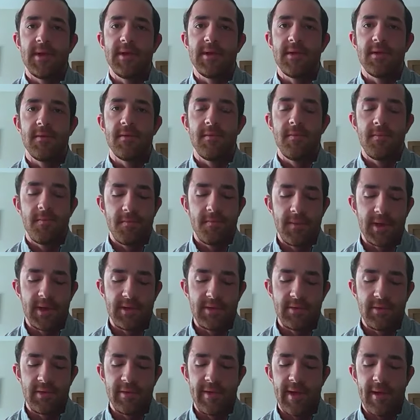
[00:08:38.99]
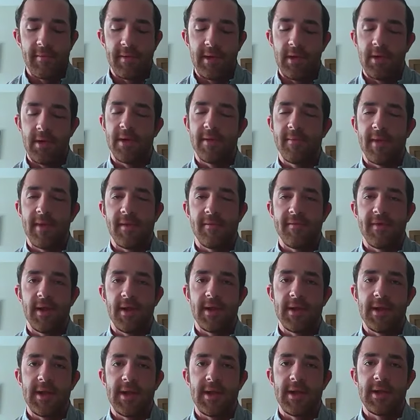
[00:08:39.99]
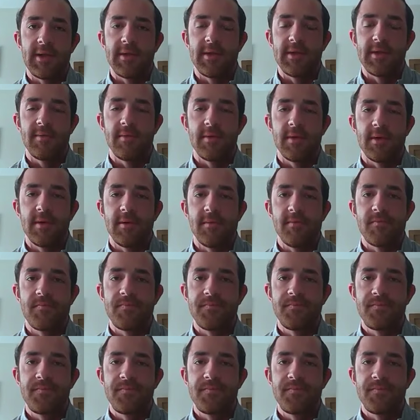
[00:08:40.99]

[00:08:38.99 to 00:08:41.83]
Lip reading: So that's sort of how we've gone about validating at this point.